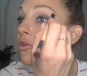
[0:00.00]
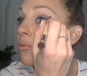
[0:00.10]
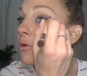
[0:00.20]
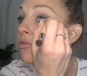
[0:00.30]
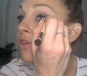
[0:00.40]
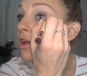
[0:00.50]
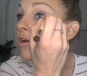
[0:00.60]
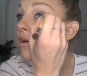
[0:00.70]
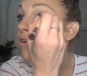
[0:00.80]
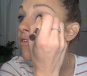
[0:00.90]
new moon
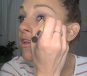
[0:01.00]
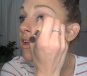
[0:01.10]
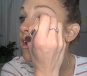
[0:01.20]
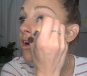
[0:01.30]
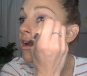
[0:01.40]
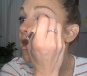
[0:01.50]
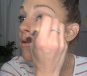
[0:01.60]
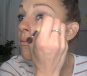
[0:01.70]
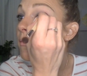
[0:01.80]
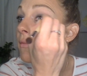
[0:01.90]
cycle, I feel like are
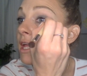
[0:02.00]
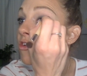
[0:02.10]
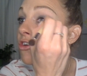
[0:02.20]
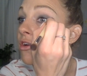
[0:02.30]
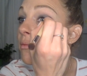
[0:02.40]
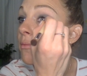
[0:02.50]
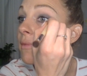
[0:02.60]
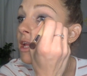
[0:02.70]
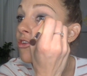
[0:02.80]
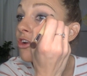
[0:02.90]
major,
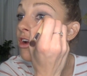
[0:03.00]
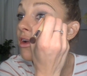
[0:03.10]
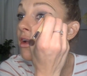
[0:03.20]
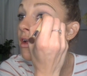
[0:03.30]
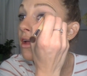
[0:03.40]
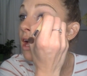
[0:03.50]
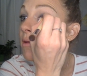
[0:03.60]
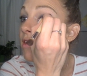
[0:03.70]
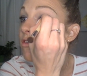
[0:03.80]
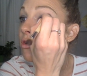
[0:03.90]
major. I
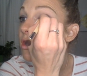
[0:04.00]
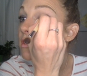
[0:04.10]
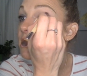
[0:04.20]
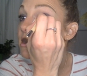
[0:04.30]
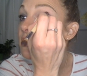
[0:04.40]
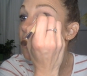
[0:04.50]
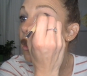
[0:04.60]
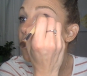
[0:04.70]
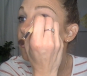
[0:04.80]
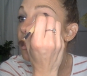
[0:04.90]
mean, of course, it's the
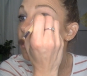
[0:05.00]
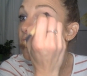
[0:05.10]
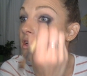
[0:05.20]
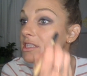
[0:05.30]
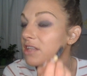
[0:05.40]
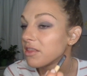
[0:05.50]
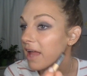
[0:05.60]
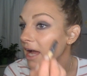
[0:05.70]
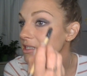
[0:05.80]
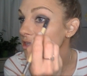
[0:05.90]
cardinal cycle, and it's the
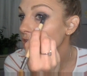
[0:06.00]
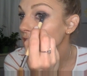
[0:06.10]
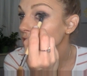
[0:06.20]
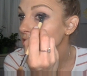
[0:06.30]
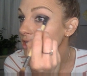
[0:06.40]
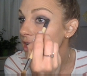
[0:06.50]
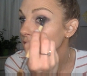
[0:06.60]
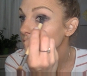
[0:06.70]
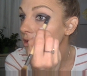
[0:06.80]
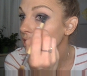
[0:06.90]
last cardinal
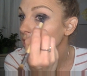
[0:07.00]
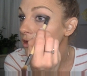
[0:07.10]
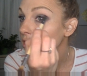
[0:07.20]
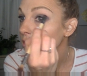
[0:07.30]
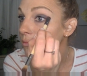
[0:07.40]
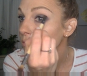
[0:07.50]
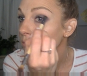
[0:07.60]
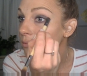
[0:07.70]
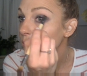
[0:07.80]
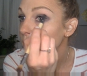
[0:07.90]
cycle
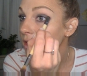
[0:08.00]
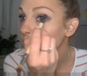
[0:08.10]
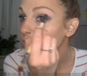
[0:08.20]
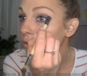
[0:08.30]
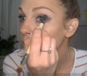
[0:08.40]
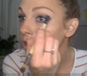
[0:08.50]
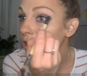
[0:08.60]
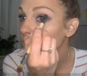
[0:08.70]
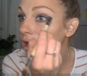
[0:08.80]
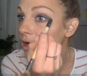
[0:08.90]

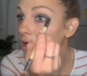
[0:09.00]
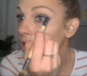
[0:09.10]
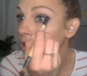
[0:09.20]
before